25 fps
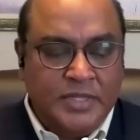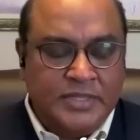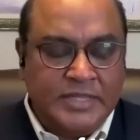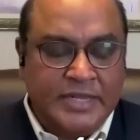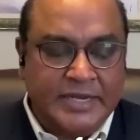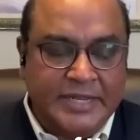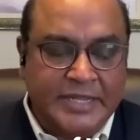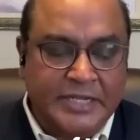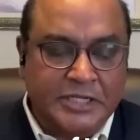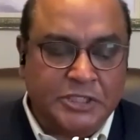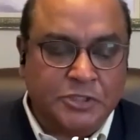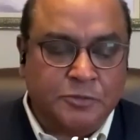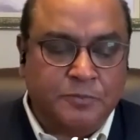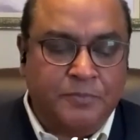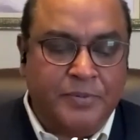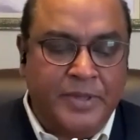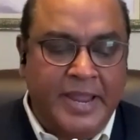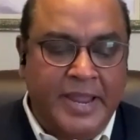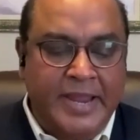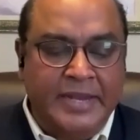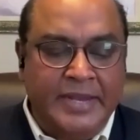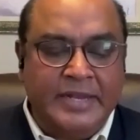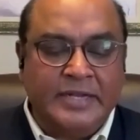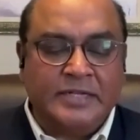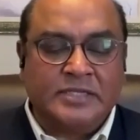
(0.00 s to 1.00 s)
that his
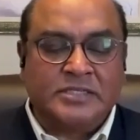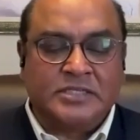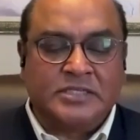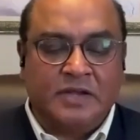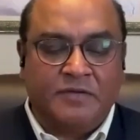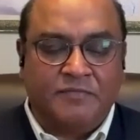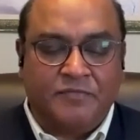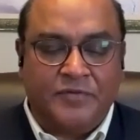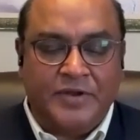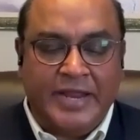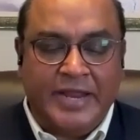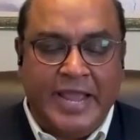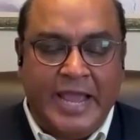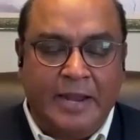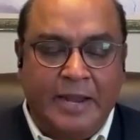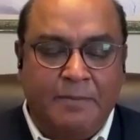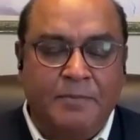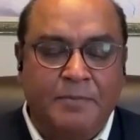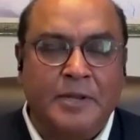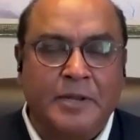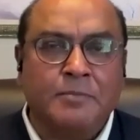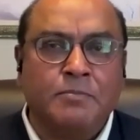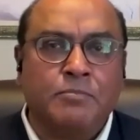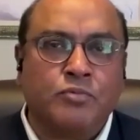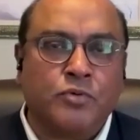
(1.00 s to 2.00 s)
pain and suffering
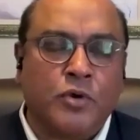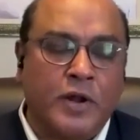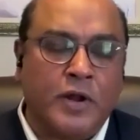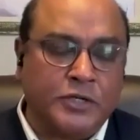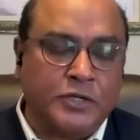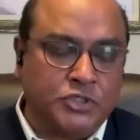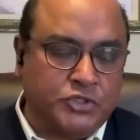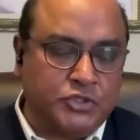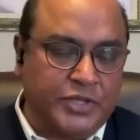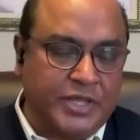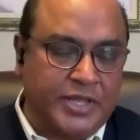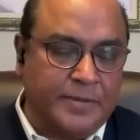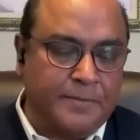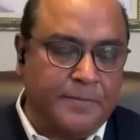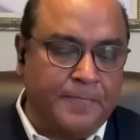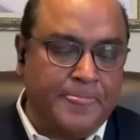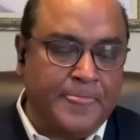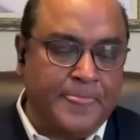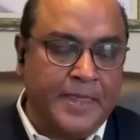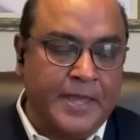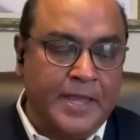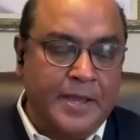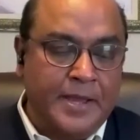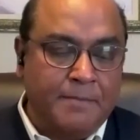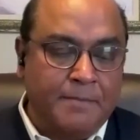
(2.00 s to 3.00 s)
had been brought to
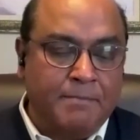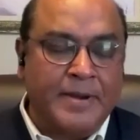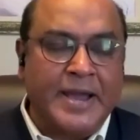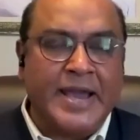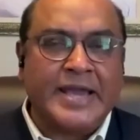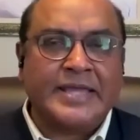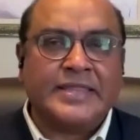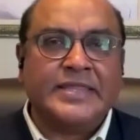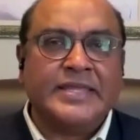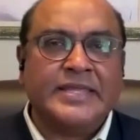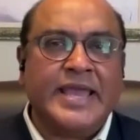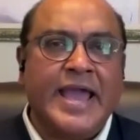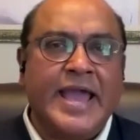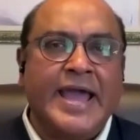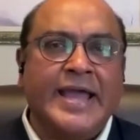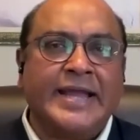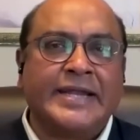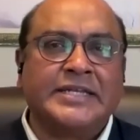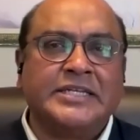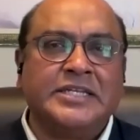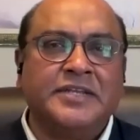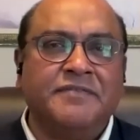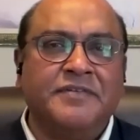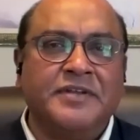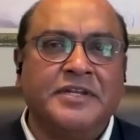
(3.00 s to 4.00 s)
him by the
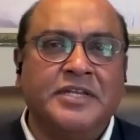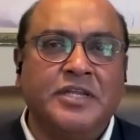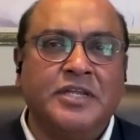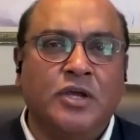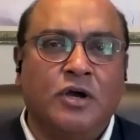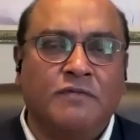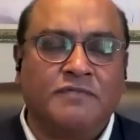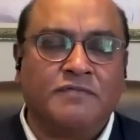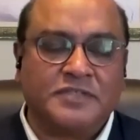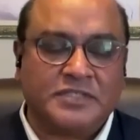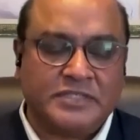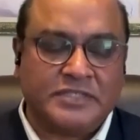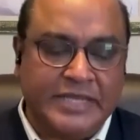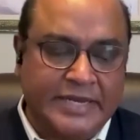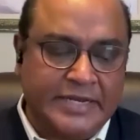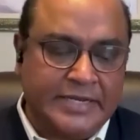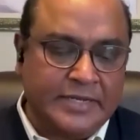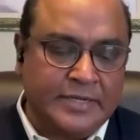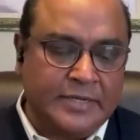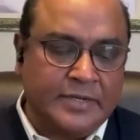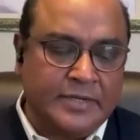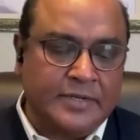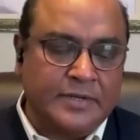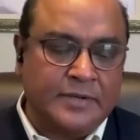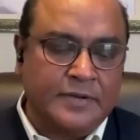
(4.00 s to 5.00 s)
activity of
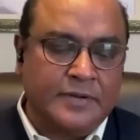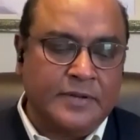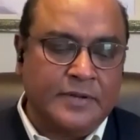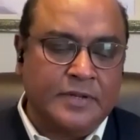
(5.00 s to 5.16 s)
Satan.